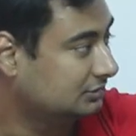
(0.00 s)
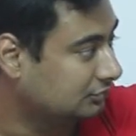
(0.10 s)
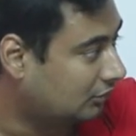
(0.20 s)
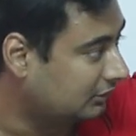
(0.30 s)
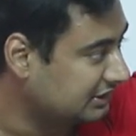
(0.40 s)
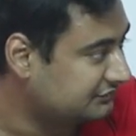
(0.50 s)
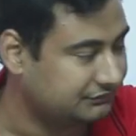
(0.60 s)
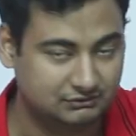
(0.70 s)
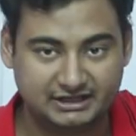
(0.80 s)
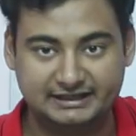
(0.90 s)
the orange
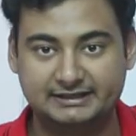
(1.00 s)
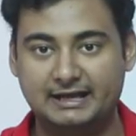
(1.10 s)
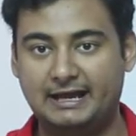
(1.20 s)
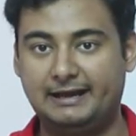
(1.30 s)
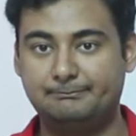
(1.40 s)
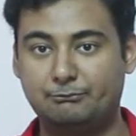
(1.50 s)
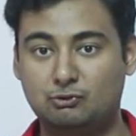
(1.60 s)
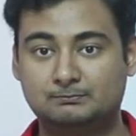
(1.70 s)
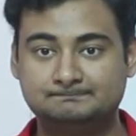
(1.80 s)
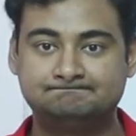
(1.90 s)
fuel tank and
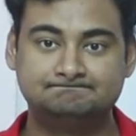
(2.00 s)
boom